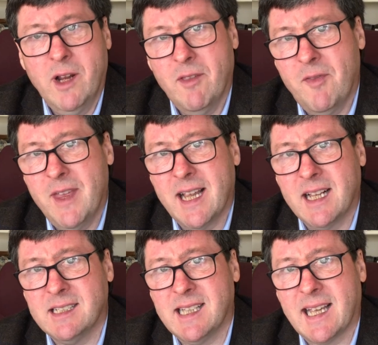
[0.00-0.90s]
One of the
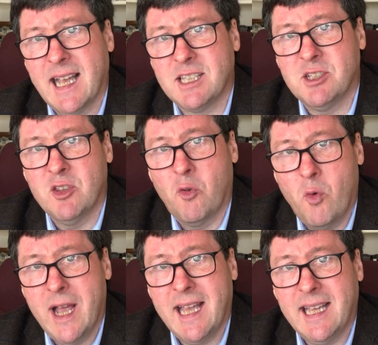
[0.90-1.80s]
things that gets in the
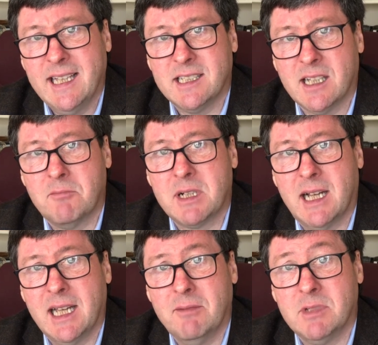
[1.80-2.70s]
way
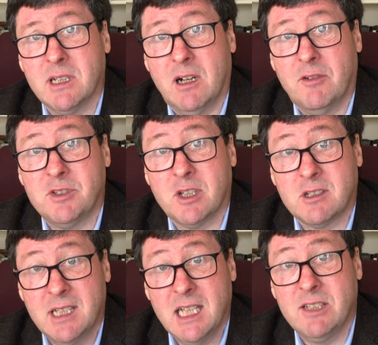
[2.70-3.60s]
sometimes of
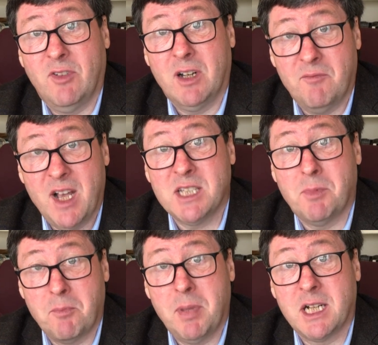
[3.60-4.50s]
successful
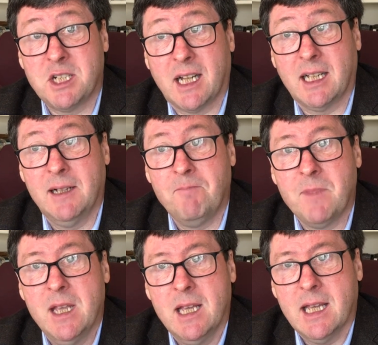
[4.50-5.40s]
investment pitching
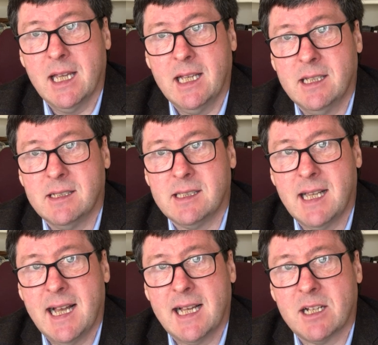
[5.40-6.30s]
is
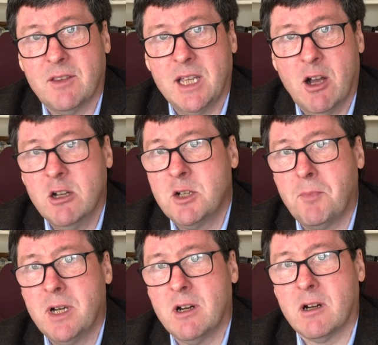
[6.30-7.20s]
that the
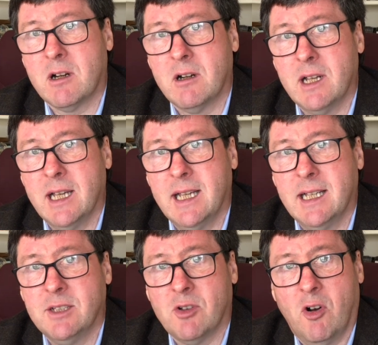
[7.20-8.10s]
entrepreneur
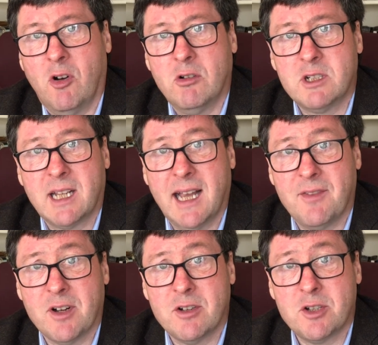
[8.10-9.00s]
is
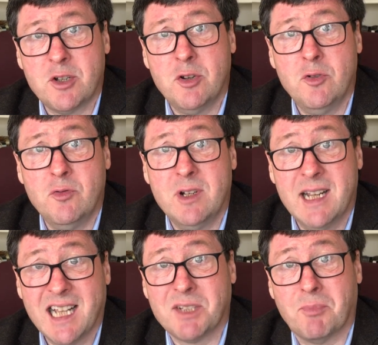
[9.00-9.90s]
altogether too
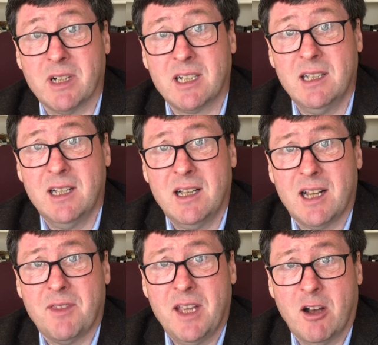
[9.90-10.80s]
desperate.
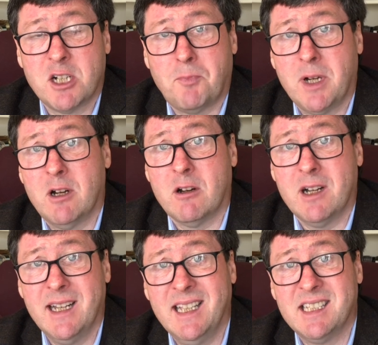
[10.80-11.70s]
The entrepreneur
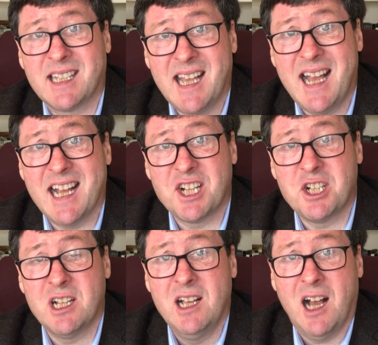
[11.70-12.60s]
needs
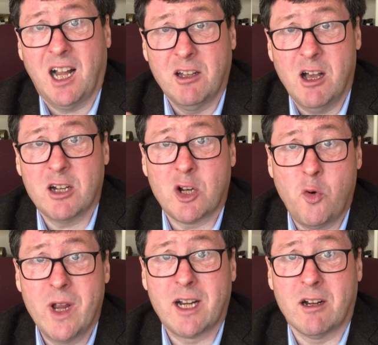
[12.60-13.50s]
cash a lot
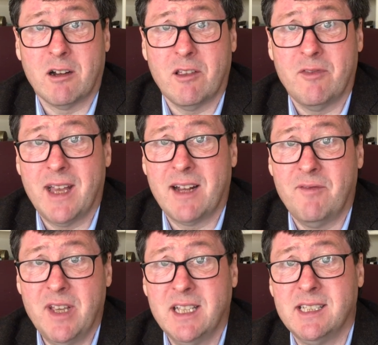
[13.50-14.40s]
quicker
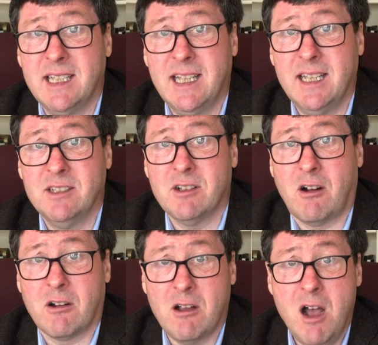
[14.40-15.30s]
than VCs
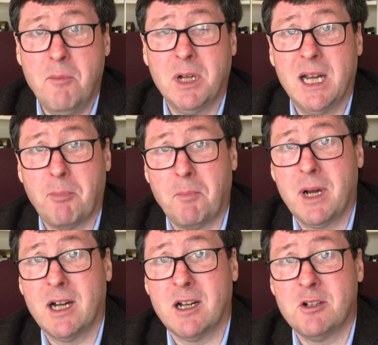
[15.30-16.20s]
are commonly
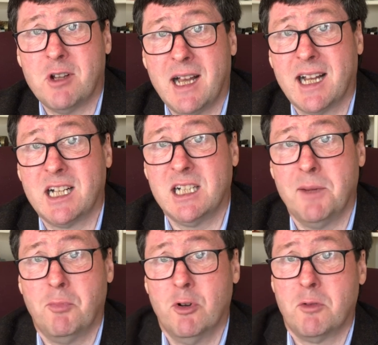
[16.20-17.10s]
prepared to
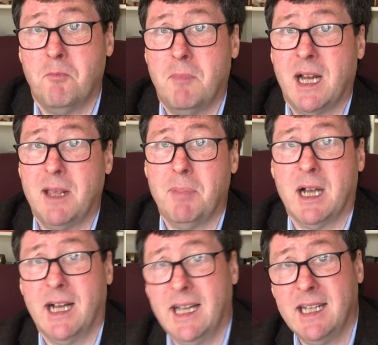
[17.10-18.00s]
actually put money
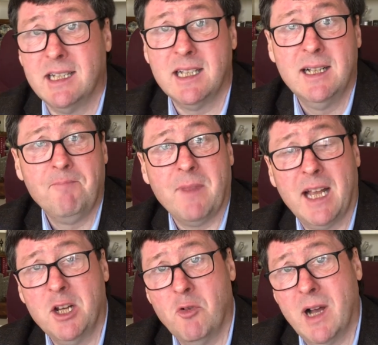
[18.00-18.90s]
behind
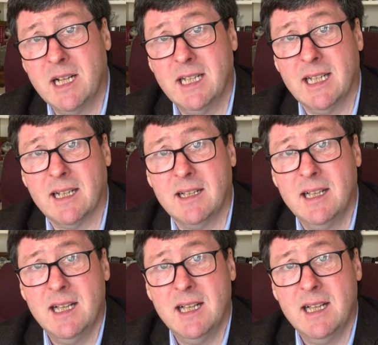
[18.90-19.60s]
a new idea.